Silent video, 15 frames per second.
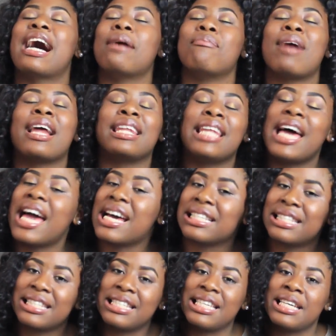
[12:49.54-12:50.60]
My
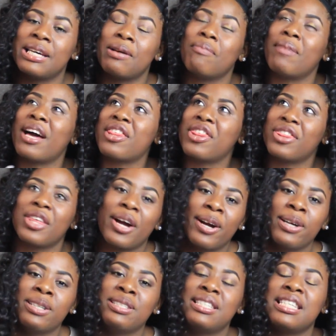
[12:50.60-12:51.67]
last tip, my
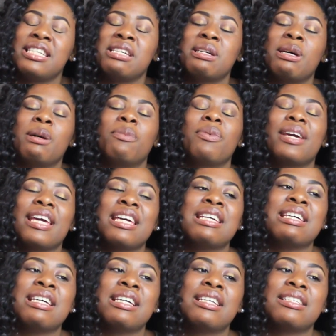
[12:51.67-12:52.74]
third tip,
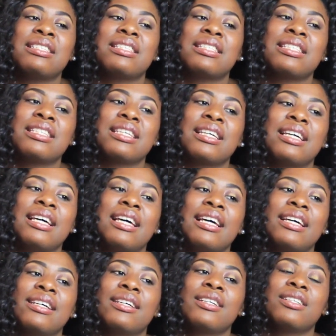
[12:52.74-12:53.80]
is
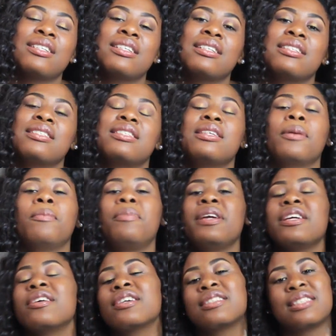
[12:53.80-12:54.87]
to
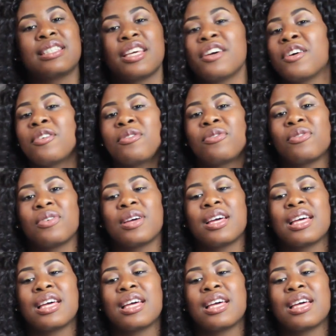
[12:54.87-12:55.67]
be yourself,